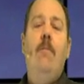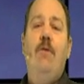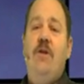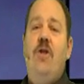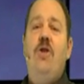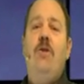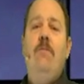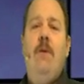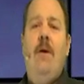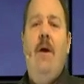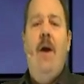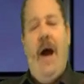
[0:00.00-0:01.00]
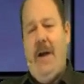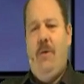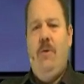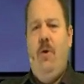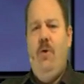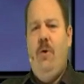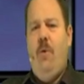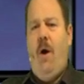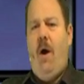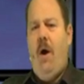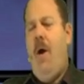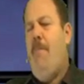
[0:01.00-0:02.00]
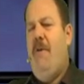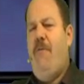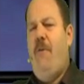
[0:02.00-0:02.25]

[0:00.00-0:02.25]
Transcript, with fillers: Precision, I don't know who you are, but